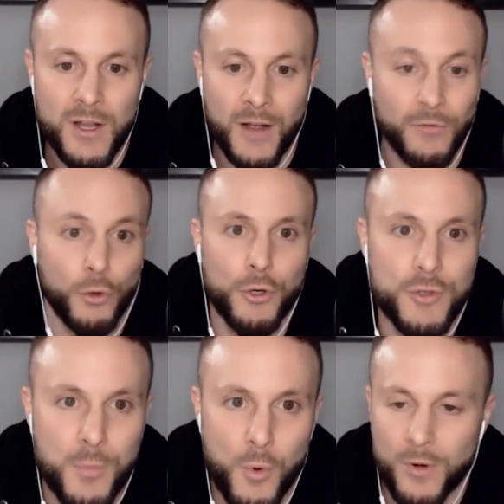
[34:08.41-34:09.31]
I've
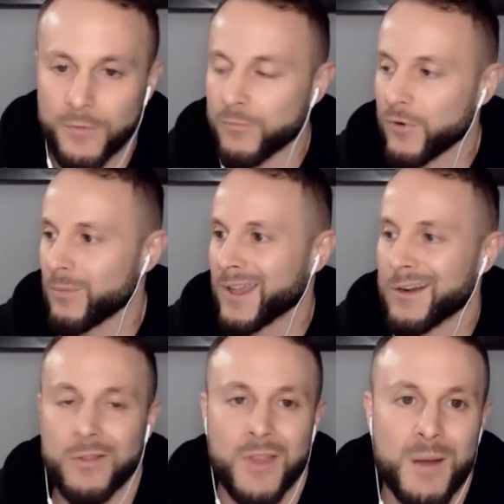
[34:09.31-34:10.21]
learned more from like an
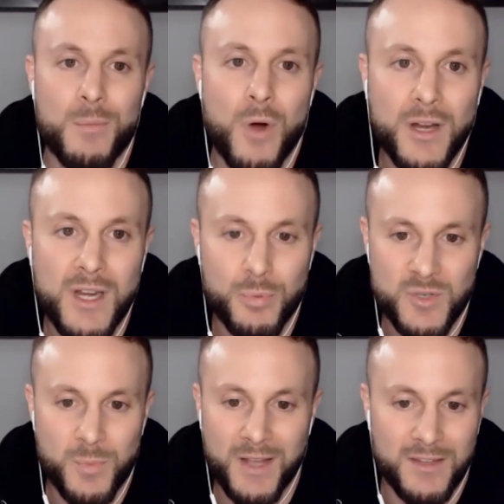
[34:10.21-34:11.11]
online marketing
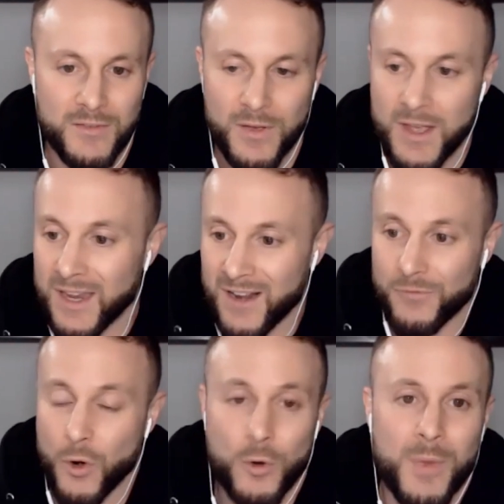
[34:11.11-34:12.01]
perspective, and I've
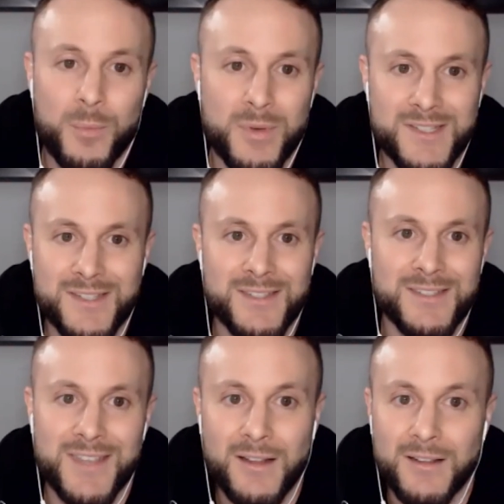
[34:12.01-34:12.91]
grown my business and
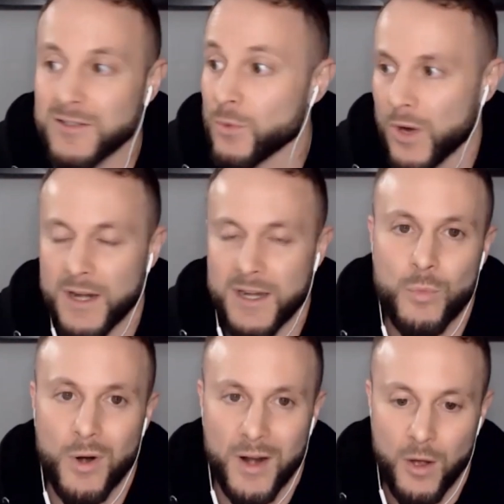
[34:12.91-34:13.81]
scaled it to where I need
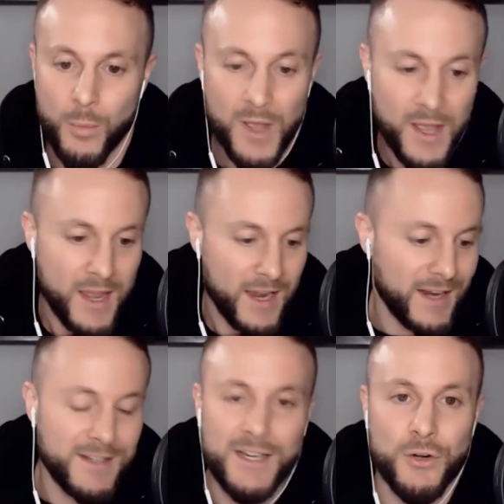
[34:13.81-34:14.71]
more help. And I
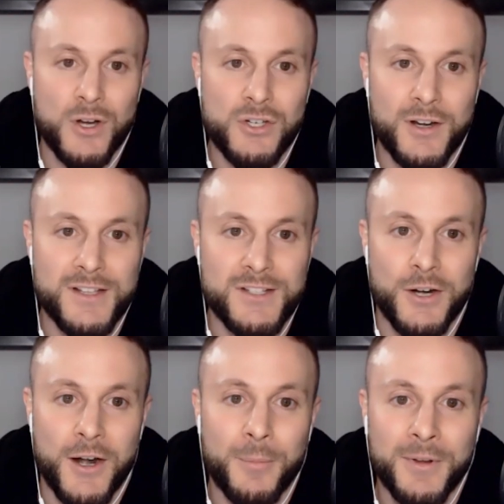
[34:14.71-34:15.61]
didn't crush it on
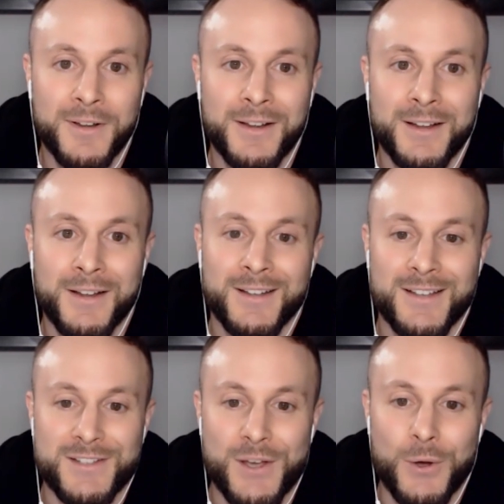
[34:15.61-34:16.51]
Instagram.
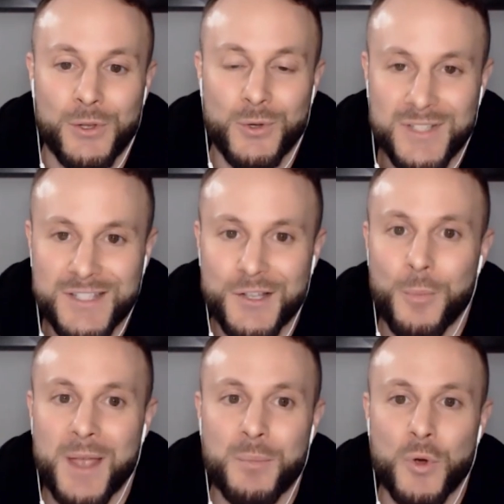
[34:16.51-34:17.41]
So you could still
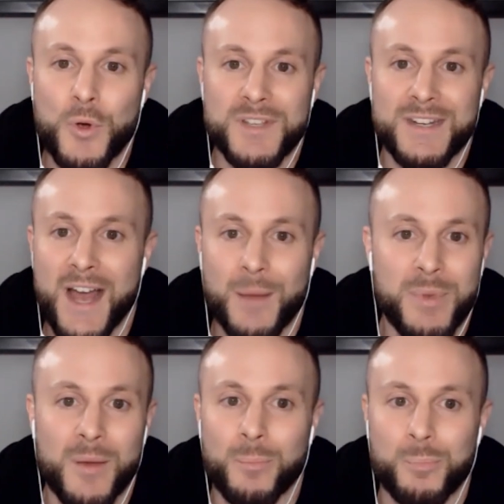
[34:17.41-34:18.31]
make moves and not
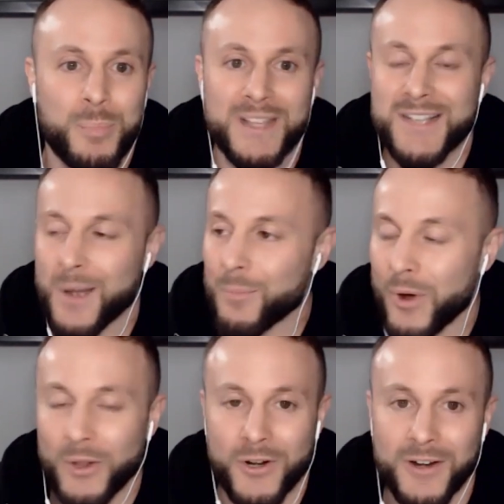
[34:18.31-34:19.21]
be a big time
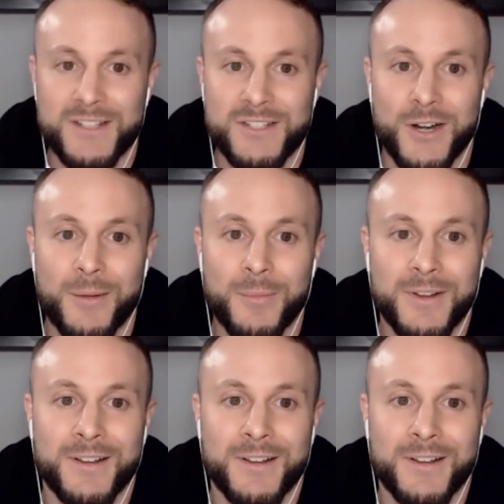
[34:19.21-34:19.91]
baller on Instagram.